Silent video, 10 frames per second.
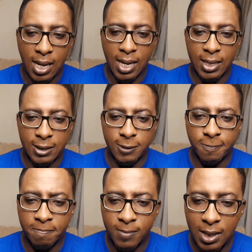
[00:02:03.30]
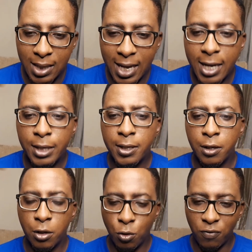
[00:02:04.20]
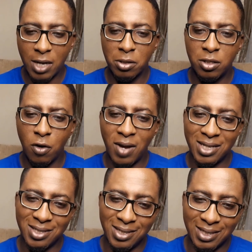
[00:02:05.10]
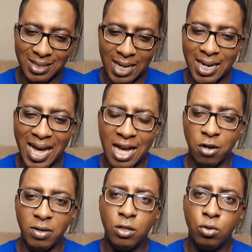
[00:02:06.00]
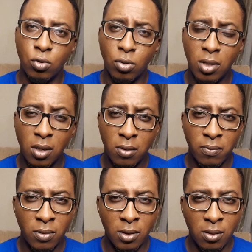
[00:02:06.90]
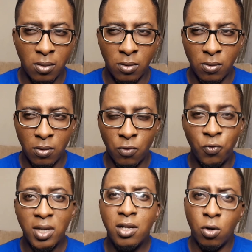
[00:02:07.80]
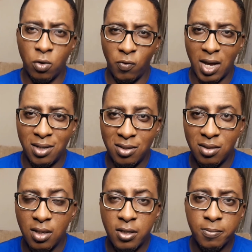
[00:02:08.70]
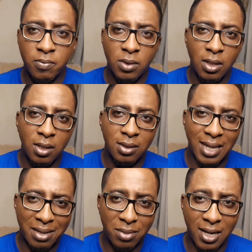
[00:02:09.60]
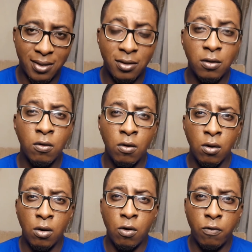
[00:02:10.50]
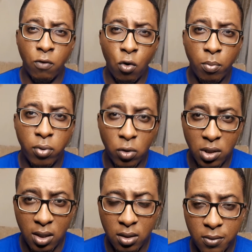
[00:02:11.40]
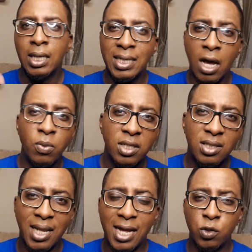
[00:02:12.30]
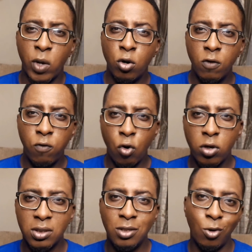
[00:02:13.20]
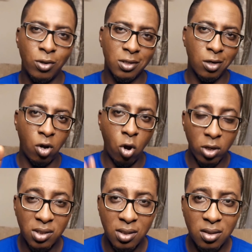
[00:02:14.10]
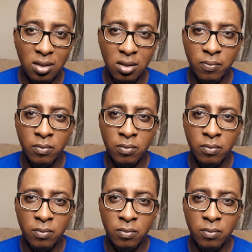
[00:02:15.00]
And in the end, you find yourself as a designer agreeing to really unrealistic timelines for projects. Now, in this class, we are not focusing on the causes